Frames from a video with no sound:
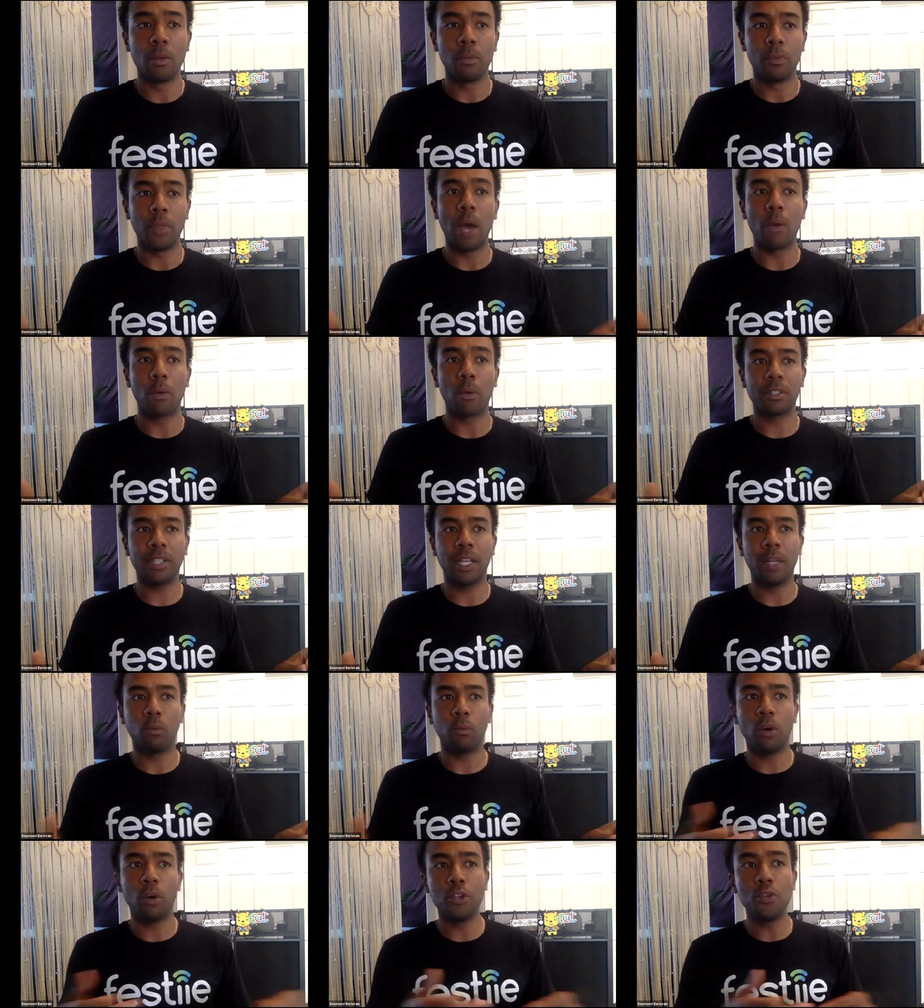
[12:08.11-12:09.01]
Now we're
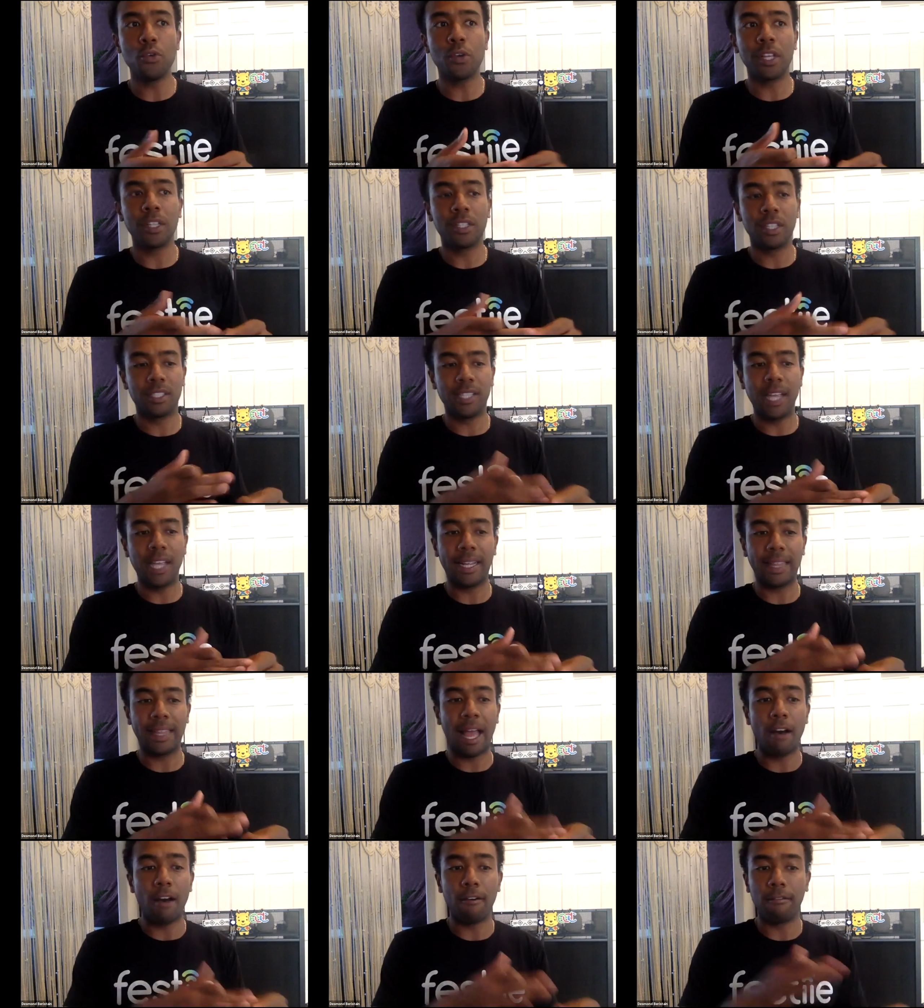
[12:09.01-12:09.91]
saying, well, you can
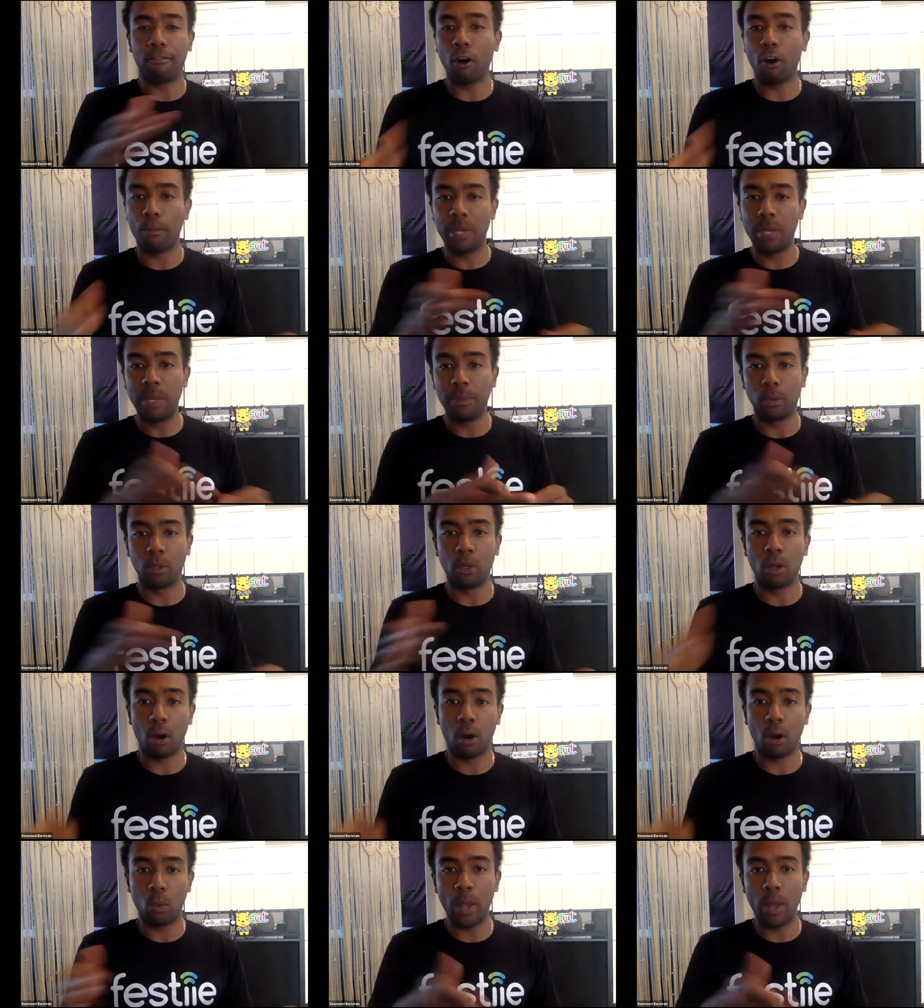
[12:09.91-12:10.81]
detect how far people
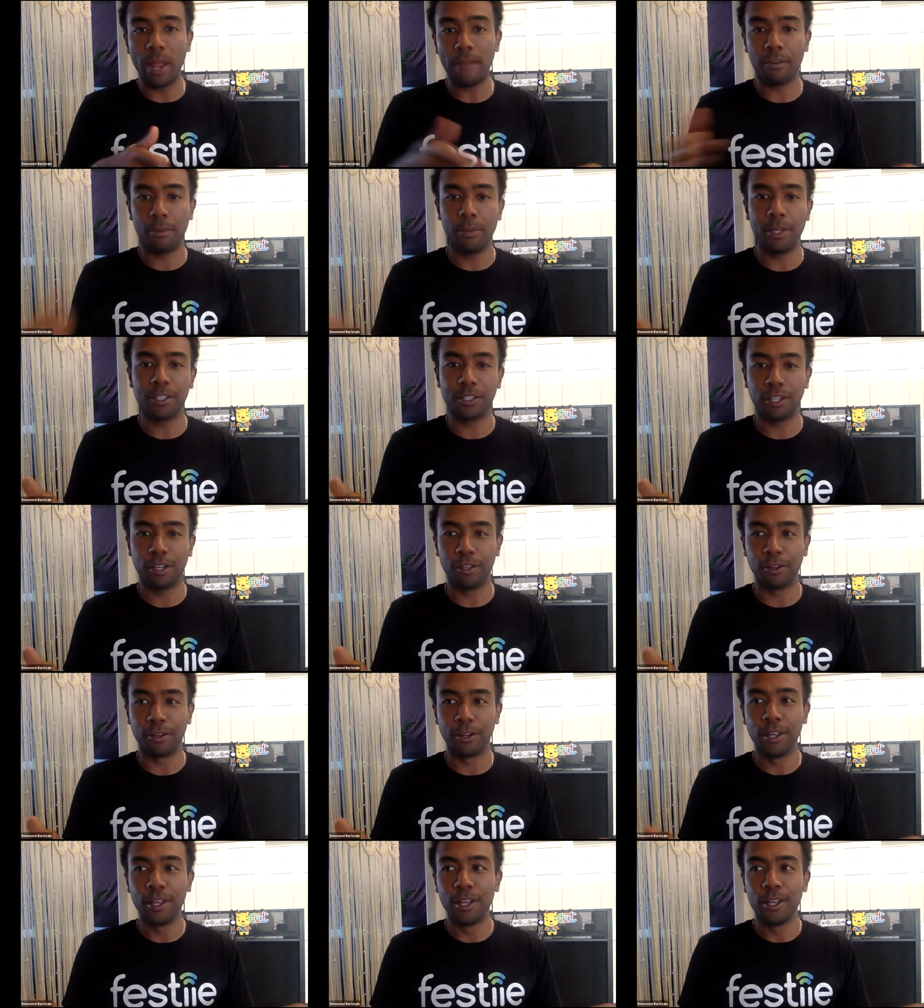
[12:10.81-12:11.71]
are away from each
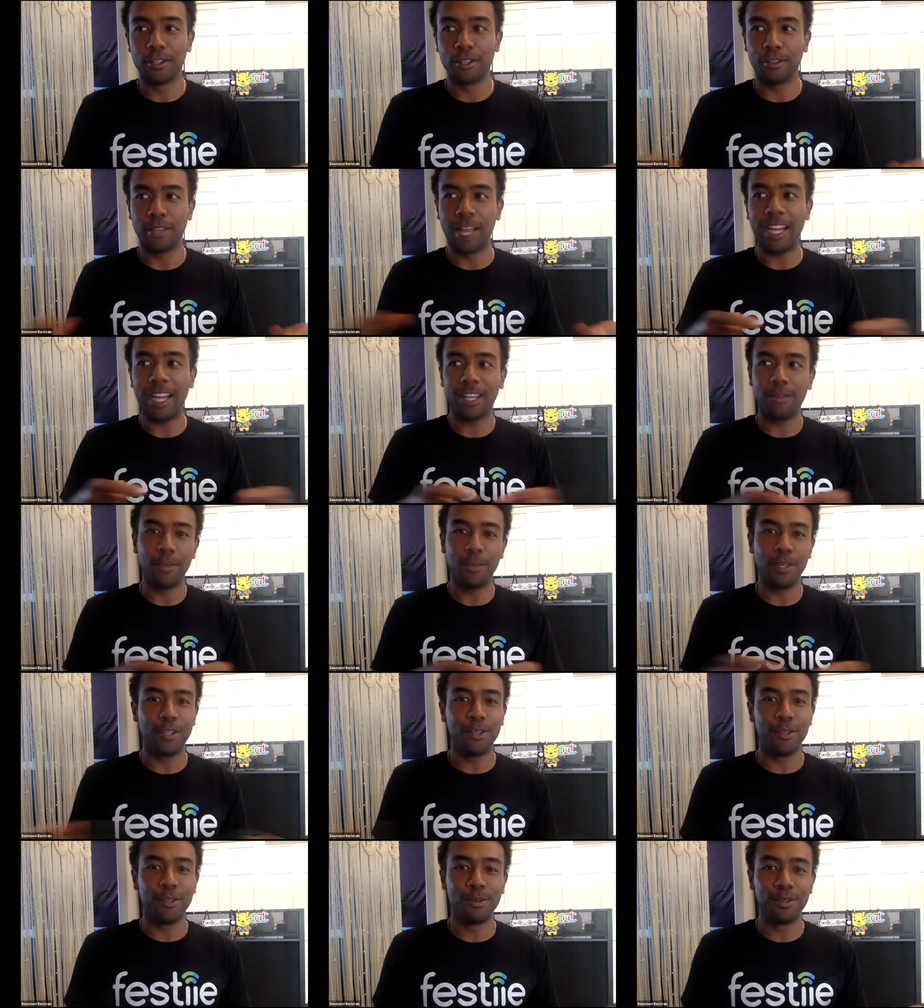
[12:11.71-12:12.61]
other. So that could be
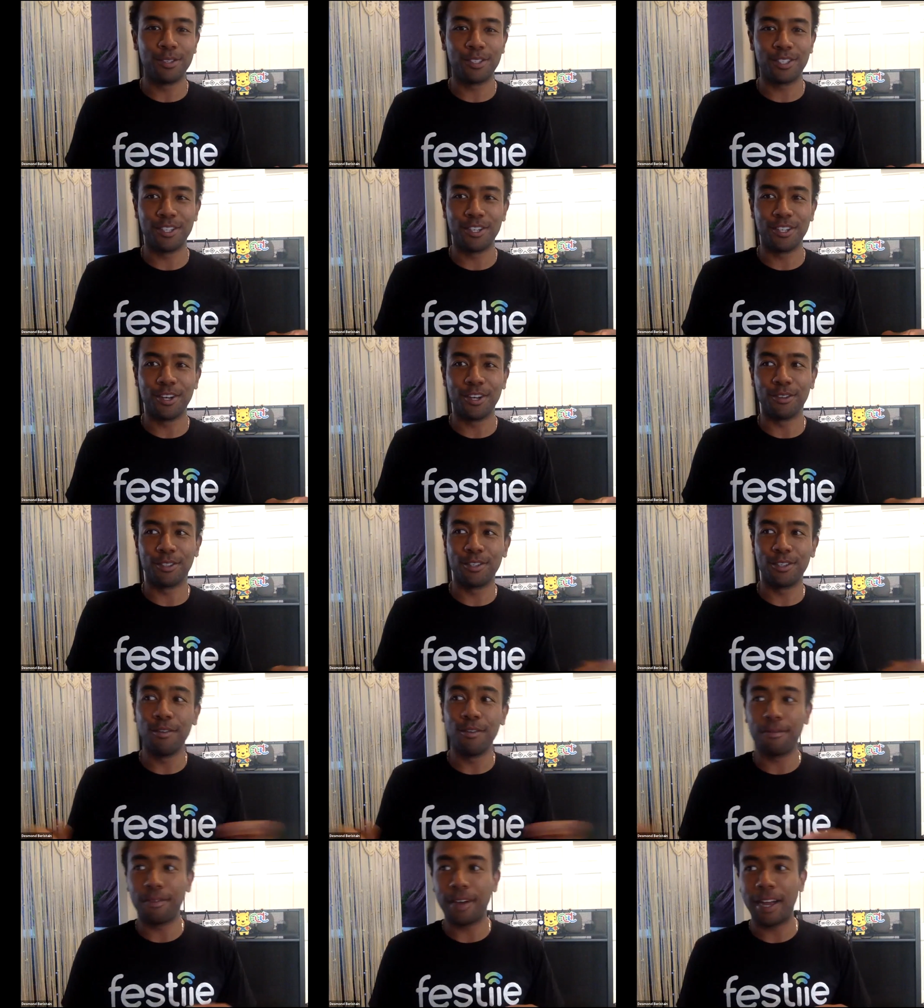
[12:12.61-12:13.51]
used,
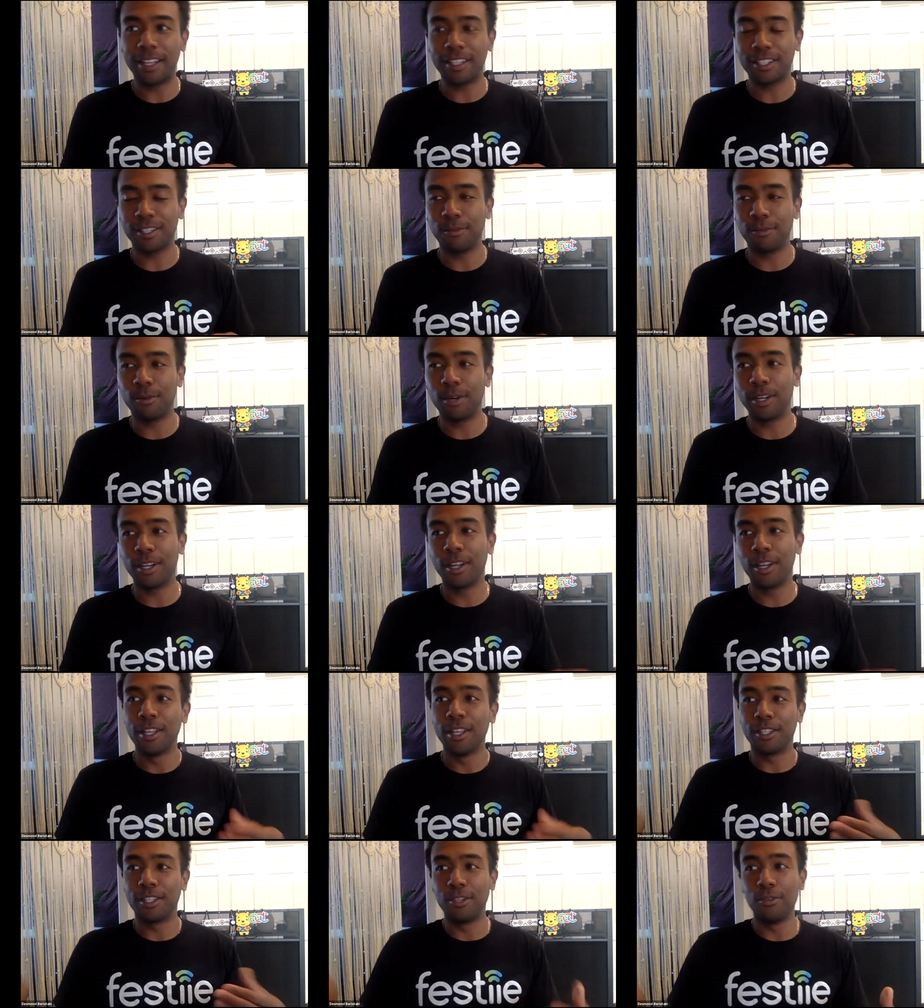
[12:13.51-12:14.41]
to find someone
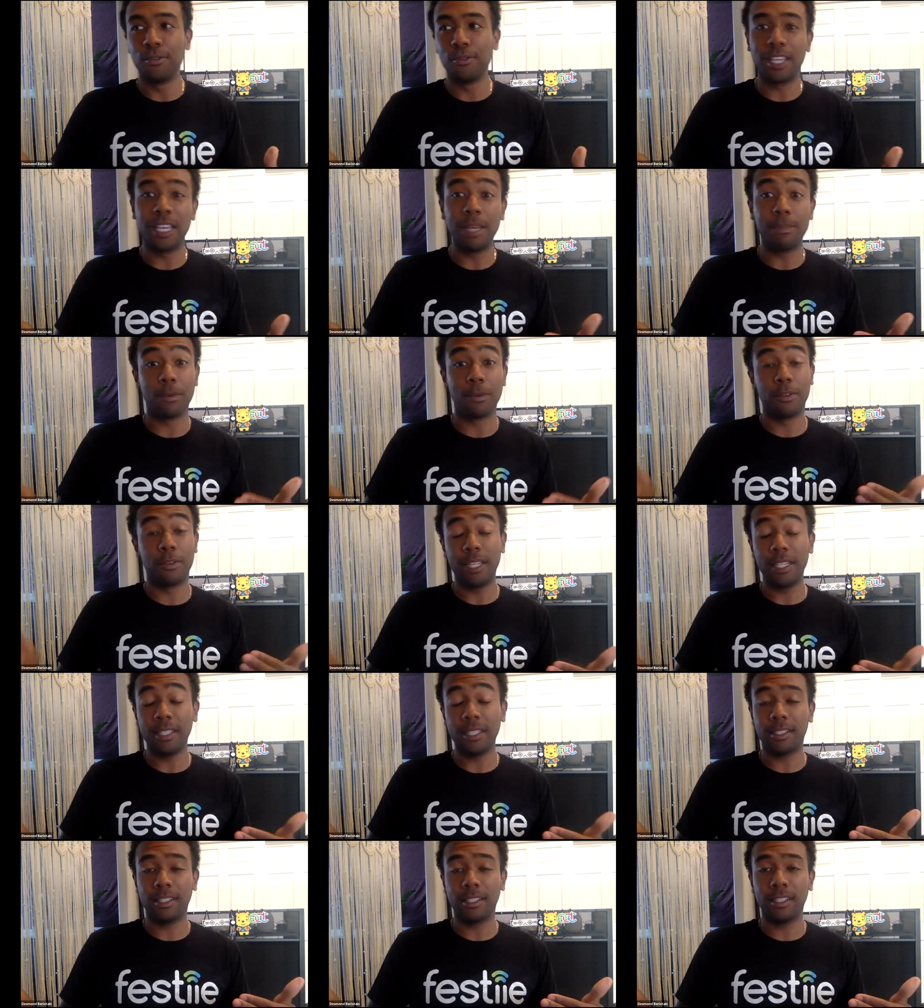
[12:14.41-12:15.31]
to keep your
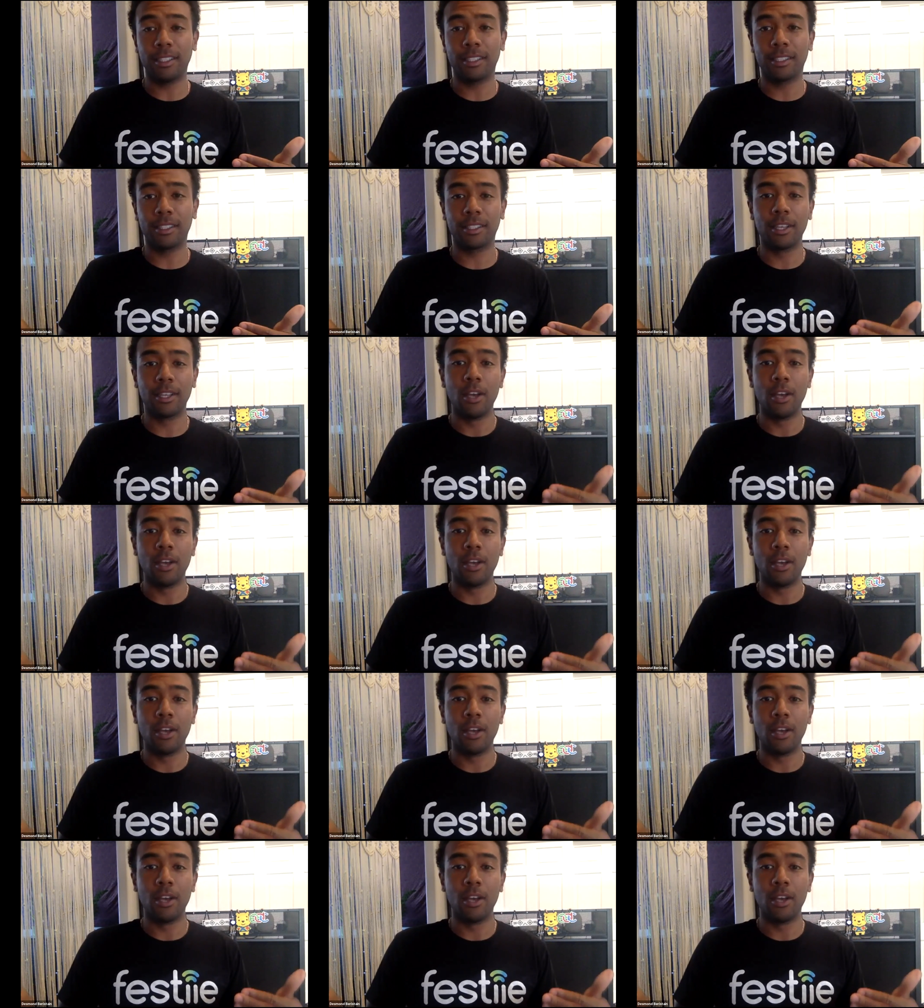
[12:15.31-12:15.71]
distance,